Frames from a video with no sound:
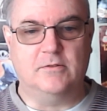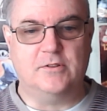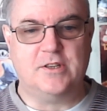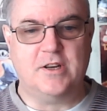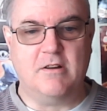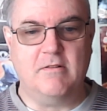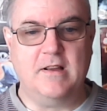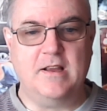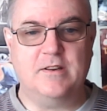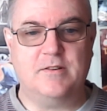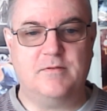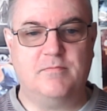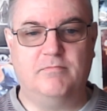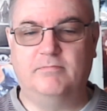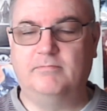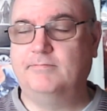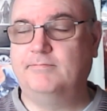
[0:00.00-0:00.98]
So it's
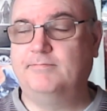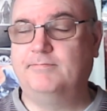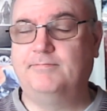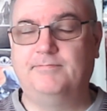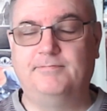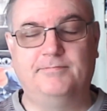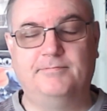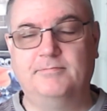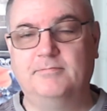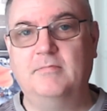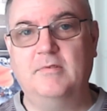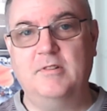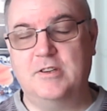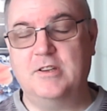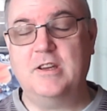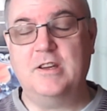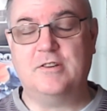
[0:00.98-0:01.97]

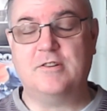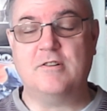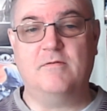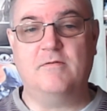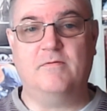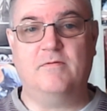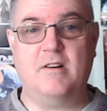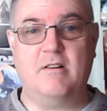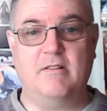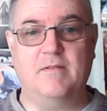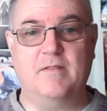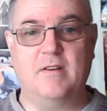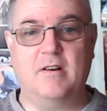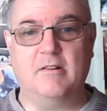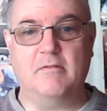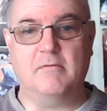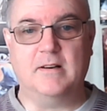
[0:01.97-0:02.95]
it's, it's done very
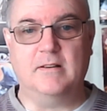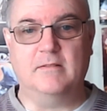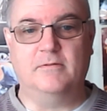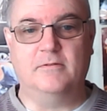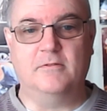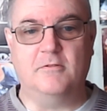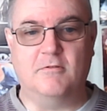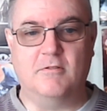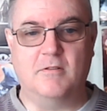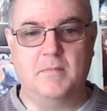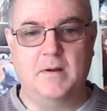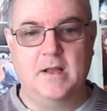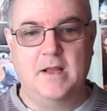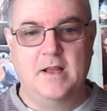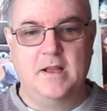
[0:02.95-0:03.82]
very well for them.